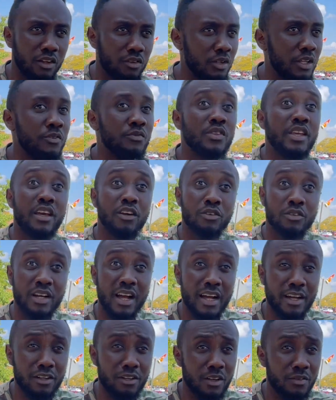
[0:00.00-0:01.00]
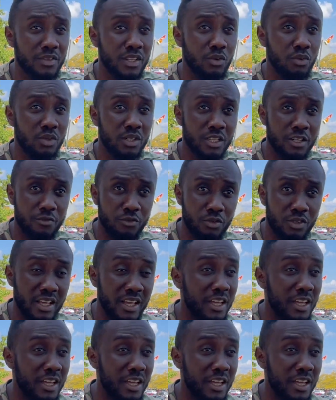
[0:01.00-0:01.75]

if they're kind enough, they will leave you there.